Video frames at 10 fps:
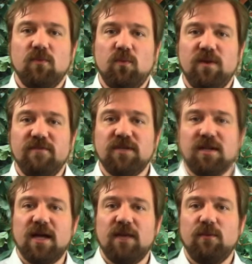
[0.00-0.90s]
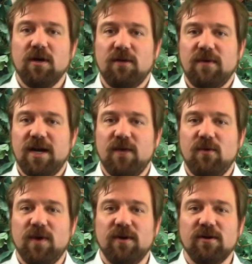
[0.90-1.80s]
We've done a lot of work already
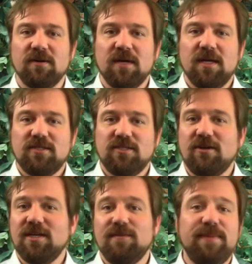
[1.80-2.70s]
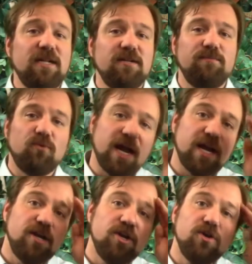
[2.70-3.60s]
where we're starting to build
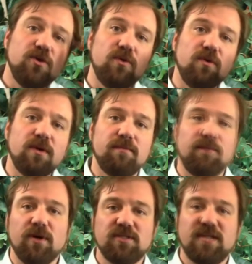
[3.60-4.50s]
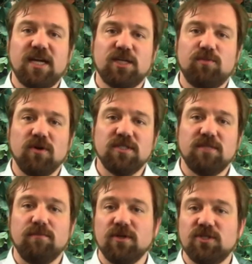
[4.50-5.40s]
brand new Burst dashboards
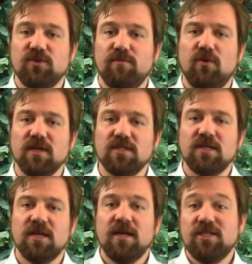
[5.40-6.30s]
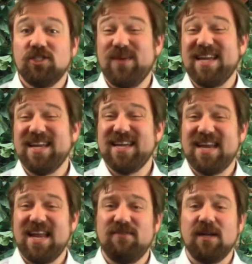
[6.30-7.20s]
and Burst reports so we can get
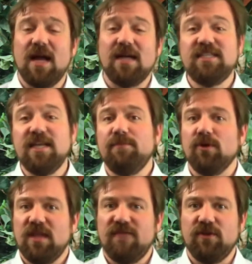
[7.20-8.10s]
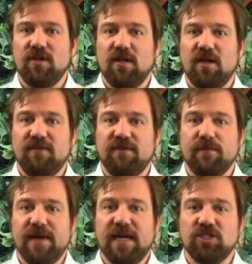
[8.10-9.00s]
even a deeper level of
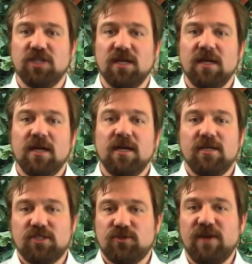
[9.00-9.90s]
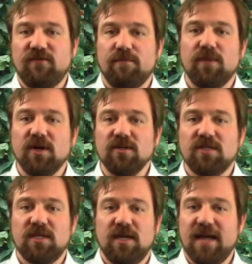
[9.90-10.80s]
information straight from
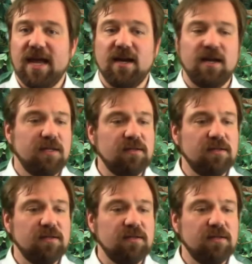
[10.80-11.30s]
Burst. Again,